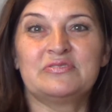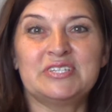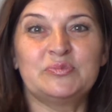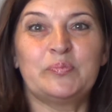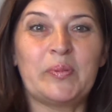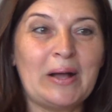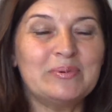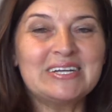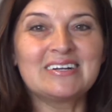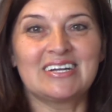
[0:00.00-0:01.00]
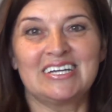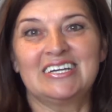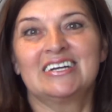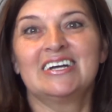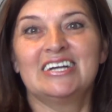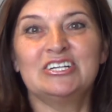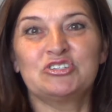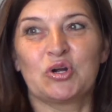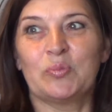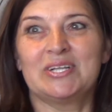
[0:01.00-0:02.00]
went publicly
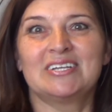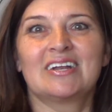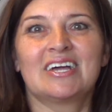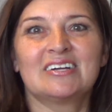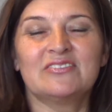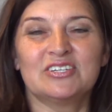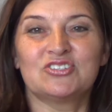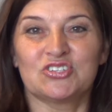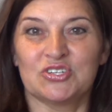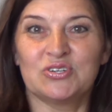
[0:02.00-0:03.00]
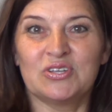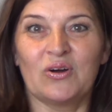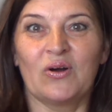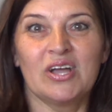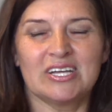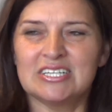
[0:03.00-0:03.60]
in Romani language, you know.